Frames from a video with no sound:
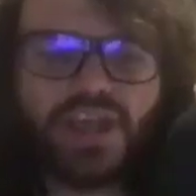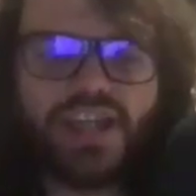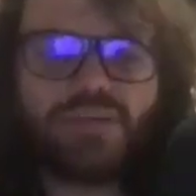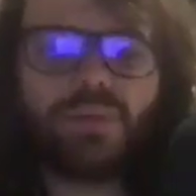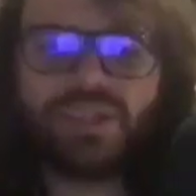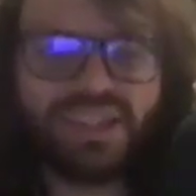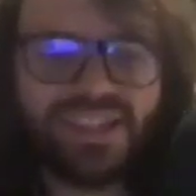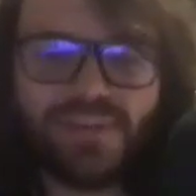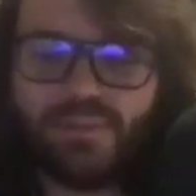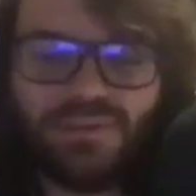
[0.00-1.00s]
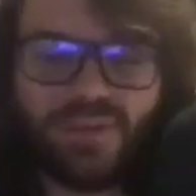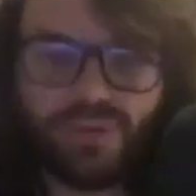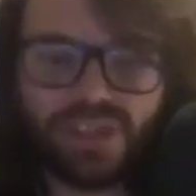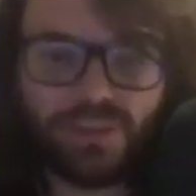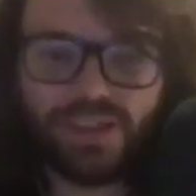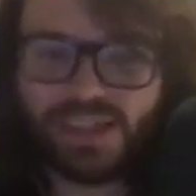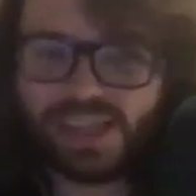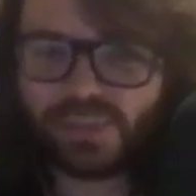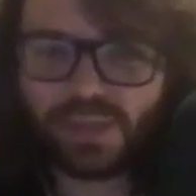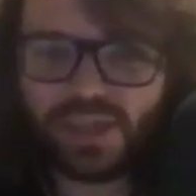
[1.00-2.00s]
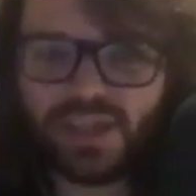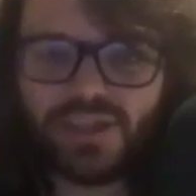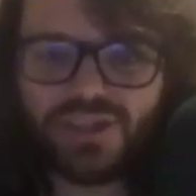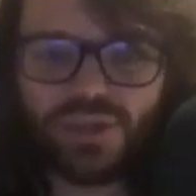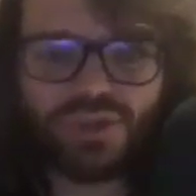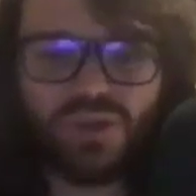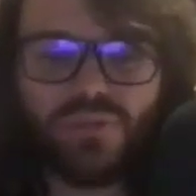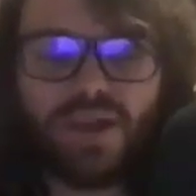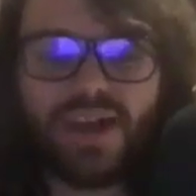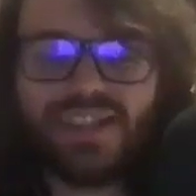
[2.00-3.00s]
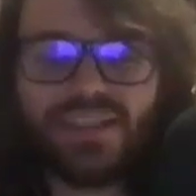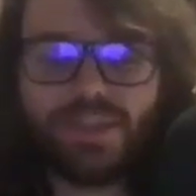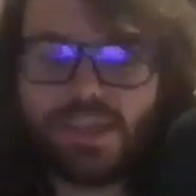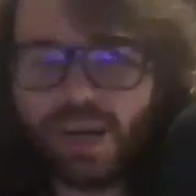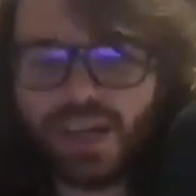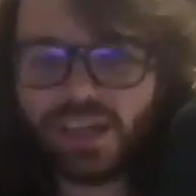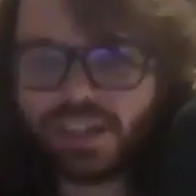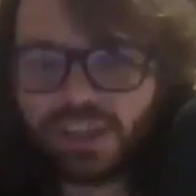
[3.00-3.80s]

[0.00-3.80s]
You probably need to keep the midfield similar to last week. George North might need to play wing,